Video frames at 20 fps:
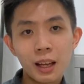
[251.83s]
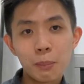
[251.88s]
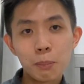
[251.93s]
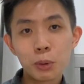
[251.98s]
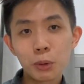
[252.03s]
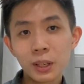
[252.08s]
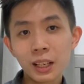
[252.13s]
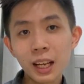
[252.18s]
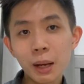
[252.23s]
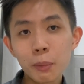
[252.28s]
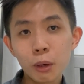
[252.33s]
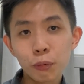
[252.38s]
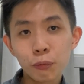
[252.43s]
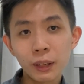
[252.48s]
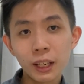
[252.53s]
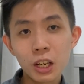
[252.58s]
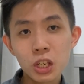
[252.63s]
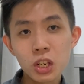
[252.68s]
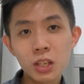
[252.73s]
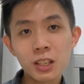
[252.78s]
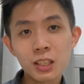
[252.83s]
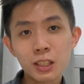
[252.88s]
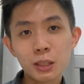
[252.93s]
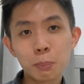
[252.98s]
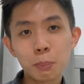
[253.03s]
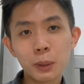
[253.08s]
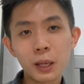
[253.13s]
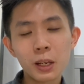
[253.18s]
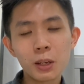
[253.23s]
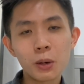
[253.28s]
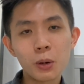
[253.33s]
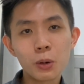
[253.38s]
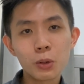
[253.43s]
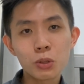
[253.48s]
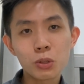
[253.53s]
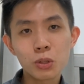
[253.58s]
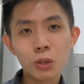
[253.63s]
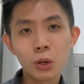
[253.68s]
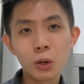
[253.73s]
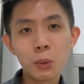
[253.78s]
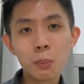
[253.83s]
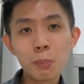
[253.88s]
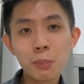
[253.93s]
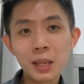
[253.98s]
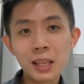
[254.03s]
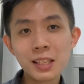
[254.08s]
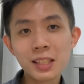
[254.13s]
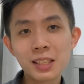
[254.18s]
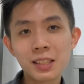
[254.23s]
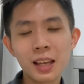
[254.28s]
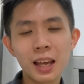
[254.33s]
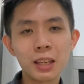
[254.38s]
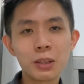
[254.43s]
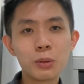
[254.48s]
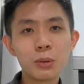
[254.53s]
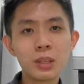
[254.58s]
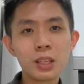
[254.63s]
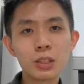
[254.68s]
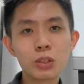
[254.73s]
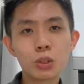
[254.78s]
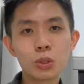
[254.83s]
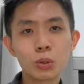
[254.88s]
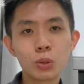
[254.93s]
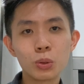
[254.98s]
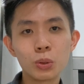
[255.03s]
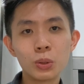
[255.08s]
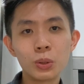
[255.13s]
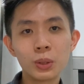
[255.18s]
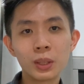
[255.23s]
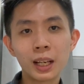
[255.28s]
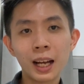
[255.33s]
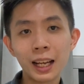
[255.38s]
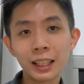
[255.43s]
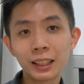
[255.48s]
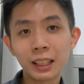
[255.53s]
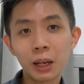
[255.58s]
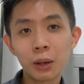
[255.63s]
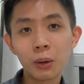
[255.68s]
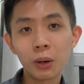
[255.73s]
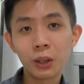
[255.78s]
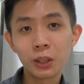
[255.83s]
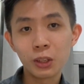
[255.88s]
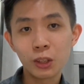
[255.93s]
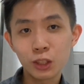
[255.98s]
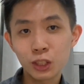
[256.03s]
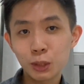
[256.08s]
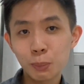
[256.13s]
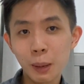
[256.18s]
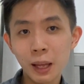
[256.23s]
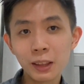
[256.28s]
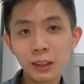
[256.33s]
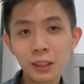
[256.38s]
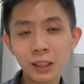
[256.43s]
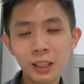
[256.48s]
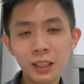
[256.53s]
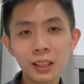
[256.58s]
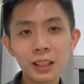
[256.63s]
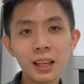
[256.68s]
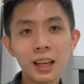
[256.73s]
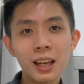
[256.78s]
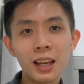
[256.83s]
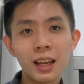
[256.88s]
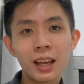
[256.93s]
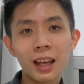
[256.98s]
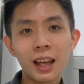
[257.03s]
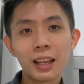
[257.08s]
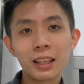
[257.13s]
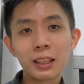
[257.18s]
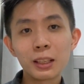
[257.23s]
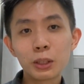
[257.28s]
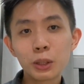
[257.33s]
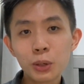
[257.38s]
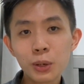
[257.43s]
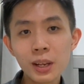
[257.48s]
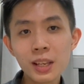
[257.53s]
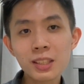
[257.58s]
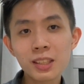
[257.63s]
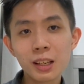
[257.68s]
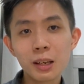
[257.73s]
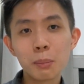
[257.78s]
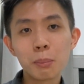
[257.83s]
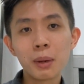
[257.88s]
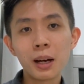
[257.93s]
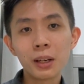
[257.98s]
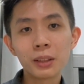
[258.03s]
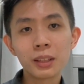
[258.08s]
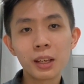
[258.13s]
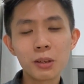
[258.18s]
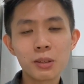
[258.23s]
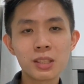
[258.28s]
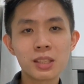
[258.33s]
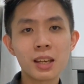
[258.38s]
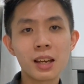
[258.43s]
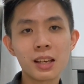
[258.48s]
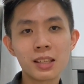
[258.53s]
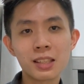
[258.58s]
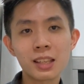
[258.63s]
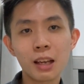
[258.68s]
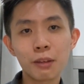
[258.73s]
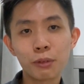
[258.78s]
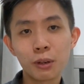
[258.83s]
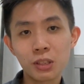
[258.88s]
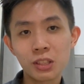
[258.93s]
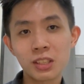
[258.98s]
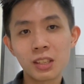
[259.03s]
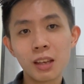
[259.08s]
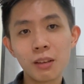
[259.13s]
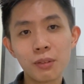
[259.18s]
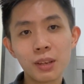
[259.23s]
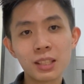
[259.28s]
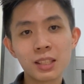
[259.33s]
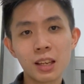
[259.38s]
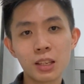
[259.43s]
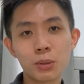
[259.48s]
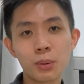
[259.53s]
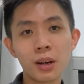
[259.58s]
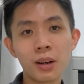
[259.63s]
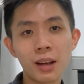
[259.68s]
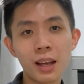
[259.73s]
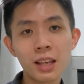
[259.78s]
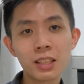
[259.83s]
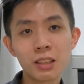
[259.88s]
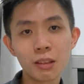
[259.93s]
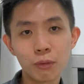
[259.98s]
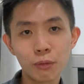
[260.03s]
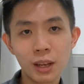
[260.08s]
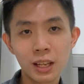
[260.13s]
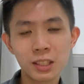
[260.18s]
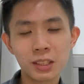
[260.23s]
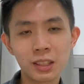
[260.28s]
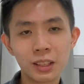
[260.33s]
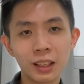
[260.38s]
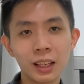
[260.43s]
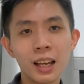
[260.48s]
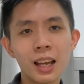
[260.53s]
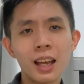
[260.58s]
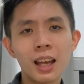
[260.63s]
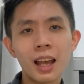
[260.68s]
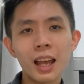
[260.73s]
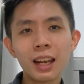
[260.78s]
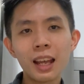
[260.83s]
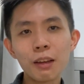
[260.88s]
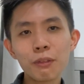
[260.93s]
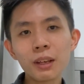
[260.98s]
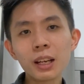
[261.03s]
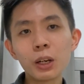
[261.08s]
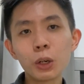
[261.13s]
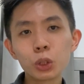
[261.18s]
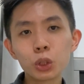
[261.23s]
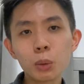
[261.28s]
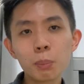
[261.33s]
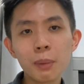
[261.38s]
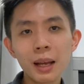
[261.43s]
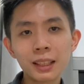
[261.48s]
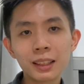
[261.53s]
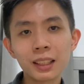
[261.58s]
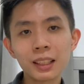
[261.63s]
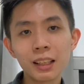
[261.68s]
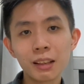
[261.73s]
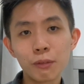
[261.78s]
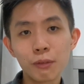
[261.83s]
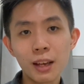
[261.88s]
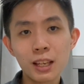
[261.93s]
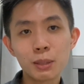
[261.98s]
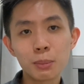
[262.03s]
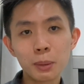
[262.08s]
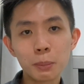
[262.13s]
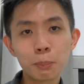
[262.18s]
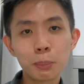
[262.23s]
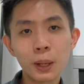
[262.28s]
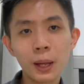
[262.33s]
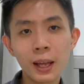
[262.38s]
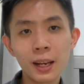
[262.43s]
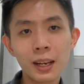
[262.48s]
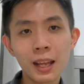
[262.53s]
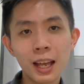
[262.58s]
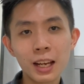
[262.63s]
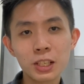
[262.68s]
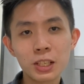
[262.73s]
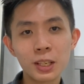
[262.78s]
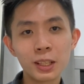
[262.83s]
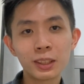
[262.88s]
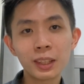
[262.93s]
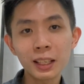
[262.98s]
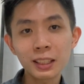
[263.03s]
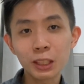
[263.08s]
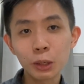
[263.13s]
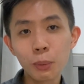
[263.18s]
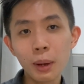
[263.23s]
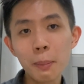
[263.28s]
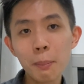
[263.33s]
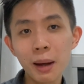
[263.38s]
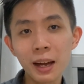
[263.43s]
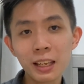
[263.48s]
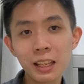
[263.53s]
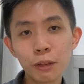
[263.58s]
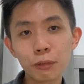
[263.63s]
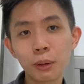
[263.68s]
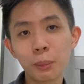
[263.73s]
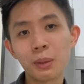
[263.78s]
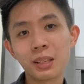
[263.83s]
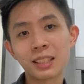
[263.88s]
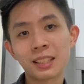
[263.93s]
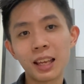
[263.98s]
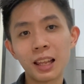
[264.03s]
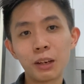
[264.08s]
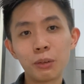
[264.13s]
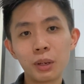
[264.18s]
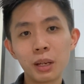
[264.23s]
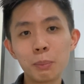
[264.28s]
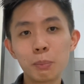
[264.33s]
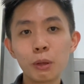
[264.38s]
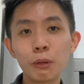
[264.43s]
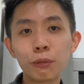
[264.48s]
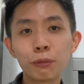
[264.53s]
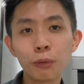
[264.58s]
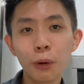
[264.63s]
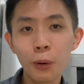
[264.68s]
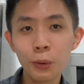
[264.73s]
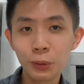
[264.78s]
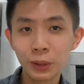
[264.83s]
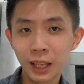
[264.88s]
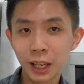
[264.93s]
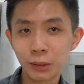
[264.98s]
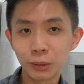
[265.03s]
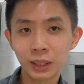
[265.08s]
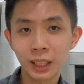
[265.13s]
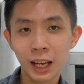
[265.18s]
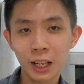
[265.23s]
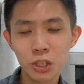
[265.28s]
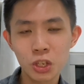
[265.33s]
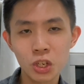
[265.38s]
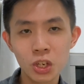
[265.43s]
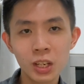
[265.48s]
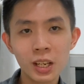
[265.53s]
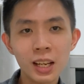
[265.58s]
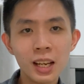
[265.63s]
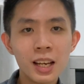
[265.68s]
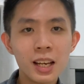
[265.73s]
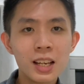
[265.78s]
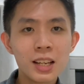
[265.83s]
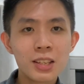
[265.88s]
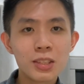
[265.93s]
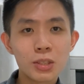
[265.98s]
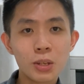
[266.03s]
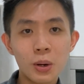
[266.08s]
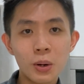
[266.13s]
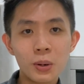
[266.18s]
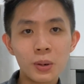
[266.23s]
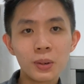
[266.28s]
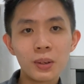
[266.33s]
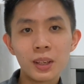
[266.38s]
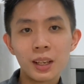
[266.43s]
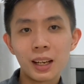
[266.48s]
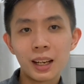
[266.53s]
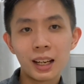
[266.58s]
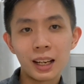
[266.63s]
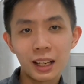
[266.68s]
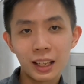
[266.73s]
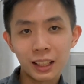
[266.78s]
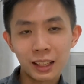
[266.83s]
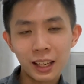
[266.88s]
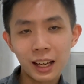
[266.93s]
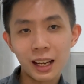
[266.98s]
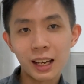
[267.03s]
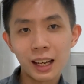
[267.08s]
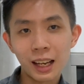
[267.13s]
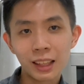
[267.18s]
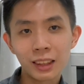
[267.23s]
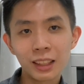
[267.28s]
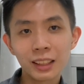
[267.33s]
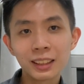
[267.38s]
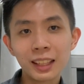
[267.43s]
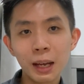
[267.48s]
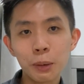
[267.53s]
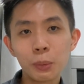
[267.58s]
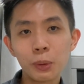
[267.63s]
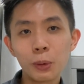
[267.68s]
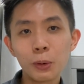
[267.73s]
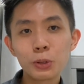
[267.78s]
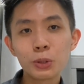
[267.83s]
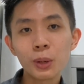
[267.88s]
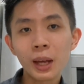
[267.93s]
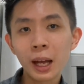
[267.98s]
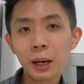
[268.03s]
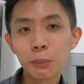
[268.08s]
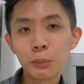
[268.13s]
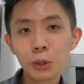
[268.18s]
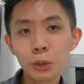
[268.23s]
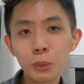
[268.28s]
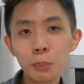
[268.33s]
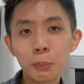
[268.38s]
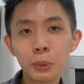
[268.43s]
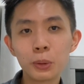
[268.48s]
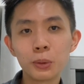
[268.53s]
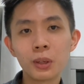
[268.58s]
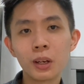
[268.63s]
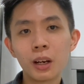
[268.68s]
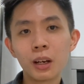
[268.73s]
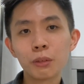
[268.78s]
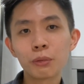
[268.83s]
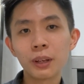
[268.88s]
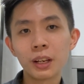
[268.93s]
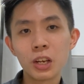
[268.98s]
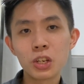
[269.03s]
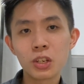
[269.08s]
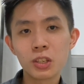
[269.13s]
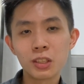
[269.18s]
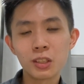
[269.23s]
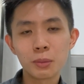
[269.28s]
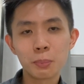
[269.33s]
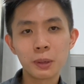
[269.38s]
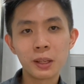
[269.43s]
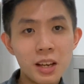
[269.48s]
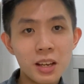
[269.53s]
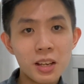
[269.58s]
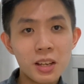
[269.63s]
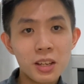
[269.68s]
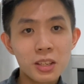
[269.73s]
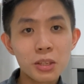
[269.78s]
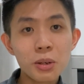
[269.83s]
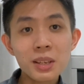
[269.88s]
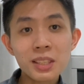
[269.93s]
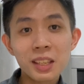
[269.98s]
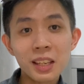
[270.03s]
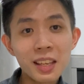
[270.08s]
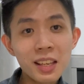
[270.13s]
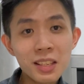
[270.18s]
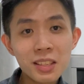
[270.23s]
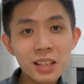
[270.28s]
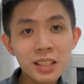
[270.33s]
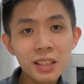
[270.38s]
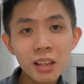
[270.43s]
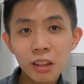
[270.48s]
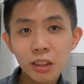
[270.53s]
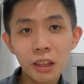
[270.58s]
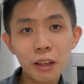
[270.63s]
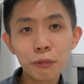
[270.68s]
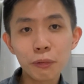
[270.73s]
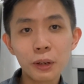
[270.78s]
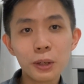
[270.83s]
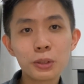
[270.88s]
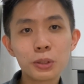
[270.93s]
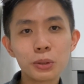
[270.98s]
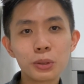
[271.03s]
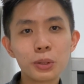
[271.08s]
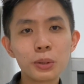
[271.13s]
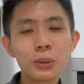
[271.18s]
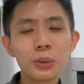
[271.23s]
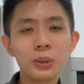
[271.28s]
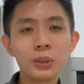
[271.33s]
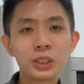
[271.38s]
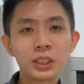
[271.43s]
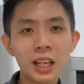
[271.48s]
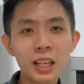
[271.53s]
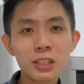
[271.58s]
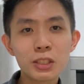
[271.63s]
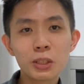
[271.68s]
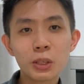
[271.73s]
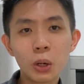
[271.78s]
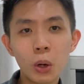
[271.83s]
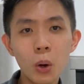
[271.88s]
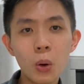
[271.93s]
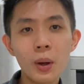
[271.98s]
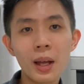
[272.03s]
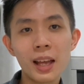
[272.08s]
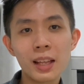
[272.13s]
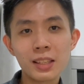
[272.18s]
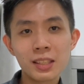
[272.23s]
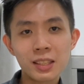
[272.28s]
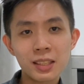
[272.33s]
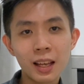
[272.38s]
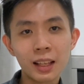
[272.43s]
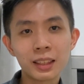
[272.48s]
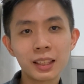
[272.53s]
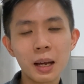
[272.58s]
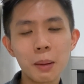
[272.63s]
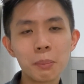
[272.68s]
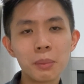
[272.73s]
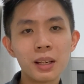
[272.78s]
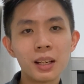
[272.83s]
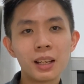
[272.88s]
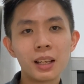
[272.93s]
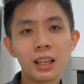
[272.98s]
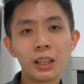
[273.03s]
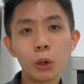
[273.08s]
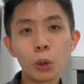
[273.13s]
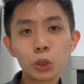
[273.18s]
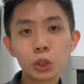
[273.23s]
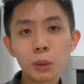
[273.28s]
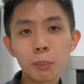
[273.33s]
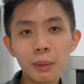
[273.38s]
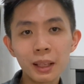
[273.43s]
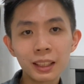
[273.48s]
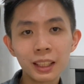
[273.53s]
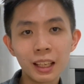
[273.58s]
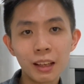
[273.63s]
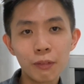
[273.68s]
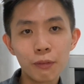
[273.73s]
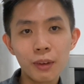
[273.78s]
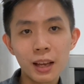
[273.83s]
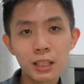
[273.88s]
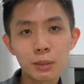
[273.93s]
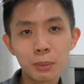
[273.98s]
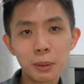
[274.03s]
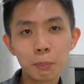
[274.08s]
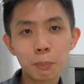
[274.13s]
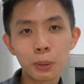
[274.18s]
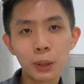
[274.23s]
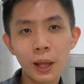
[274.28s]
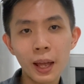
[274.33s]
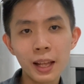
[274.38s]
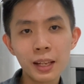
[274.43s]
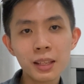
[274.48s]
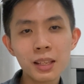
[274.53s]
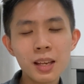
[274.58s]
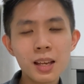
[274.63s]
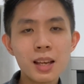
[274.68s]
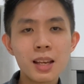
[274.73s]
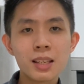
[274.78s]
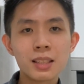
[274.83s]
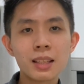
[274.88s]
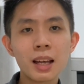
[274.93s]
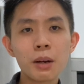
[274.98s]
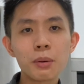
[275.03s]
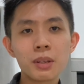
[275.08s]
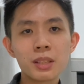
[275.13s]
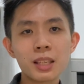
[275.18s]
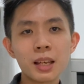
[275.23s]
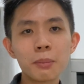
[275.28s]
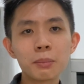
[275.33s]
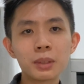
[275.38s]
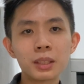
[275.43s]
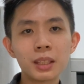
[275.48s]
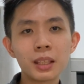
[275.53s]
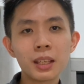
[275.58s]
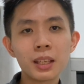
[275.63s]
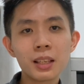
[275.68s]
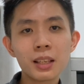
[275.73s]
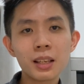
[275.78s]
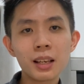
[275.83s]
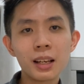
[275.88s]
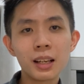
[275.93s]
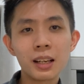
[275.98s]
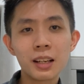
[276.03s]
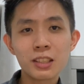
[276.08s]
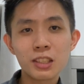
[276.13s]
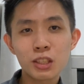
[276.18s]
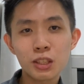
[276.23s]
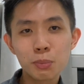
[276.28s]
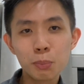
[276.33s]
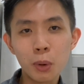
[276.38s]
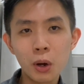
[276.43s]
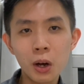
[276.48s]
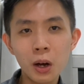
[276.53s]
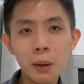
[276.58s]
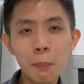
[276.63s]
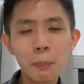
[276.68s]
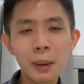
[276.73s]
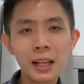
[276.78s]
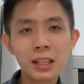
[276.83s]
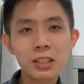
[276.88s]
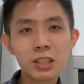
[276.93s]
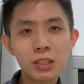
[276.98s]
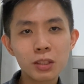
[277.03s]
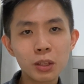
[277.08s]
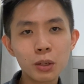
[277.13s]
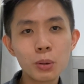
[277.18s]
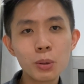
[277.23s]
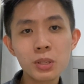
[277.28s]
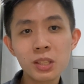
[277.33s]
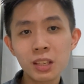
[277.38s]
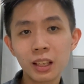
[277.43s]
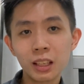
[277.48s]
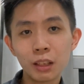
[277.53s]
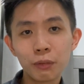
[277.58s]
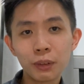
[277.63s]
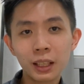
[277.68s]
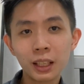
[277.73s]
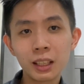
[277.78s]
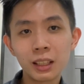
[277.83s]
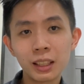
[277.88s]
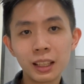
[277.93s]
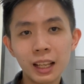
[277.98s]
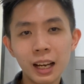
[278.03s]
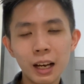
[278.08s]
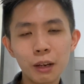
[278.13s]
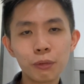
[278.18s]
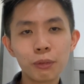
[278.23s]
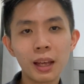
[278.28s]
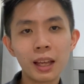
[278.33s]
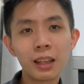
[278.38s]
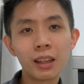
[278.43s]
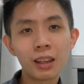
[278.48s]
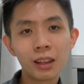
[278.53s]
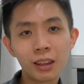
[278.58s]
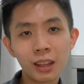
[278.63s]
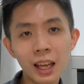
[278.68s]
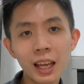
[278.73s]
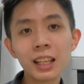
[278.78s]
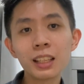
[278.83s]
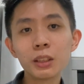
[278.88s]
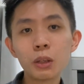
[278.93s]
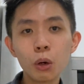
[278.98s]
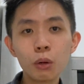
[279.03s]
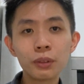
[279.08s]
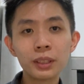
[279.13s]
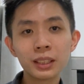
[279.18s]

Building up your financial discipline also means that you need to cut down on your spending and increase the amount that you set aside for savings as well as investing. And having an automatic investment plan actually takes away money from your salary before you get to touch it. So I think that will also help you build your financial discipline. So it's the easiest thing for you to do. Just go and set up an automatic investment plan. Start with something small but still significant enough, and then over